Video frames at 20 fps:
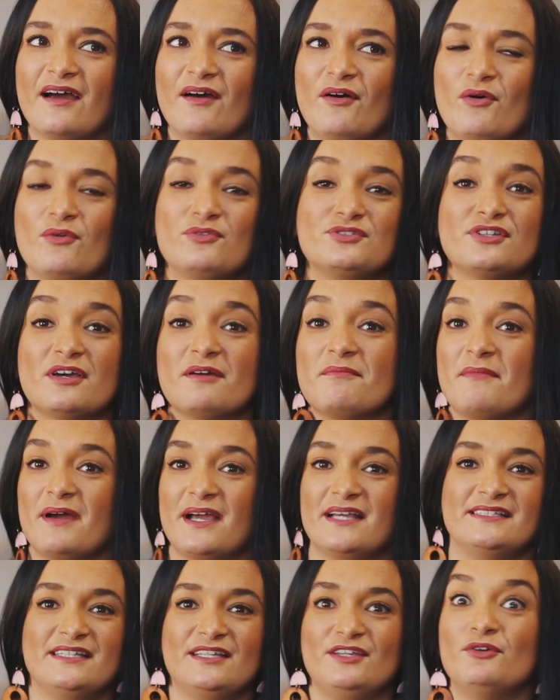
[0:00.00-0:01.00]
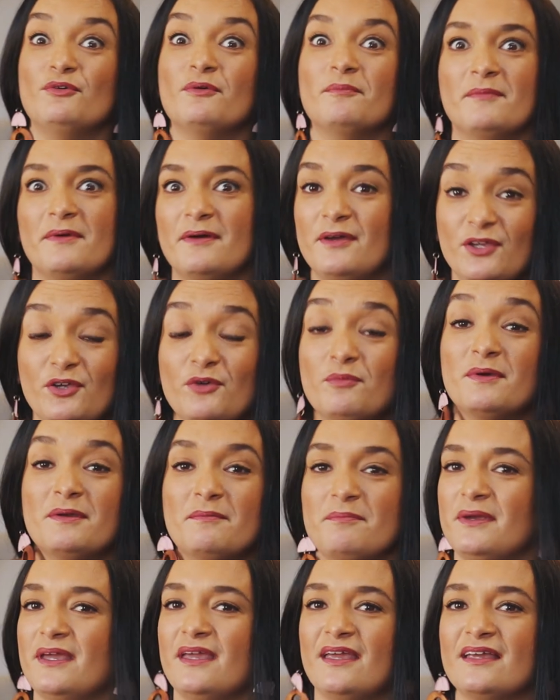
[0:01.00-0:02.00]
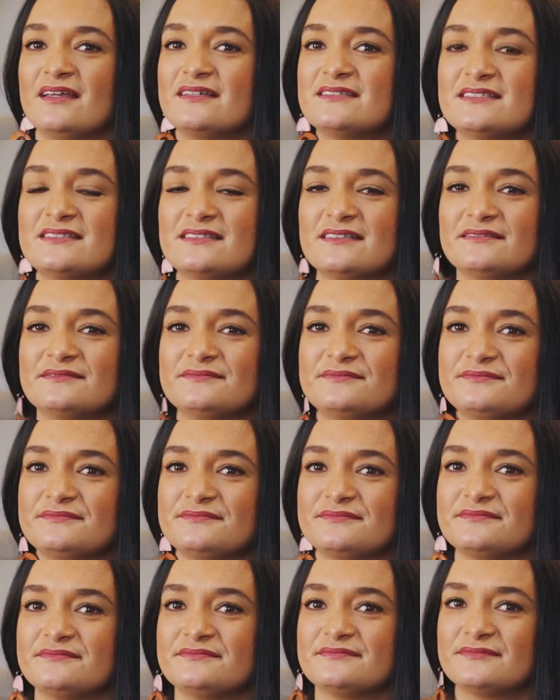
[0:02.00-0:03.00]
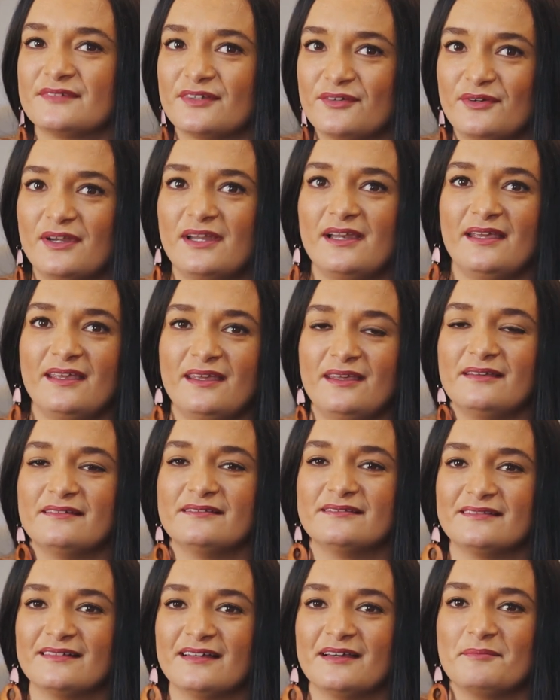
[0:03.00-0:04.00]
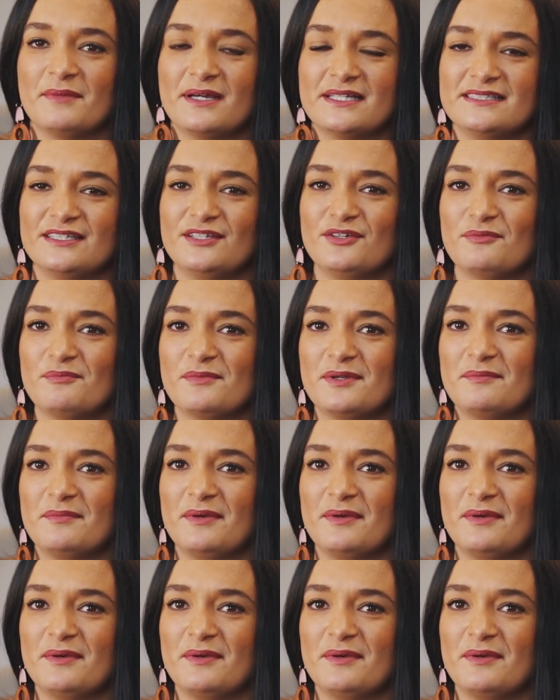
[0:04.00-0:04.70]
also amazing human beings, really amazing human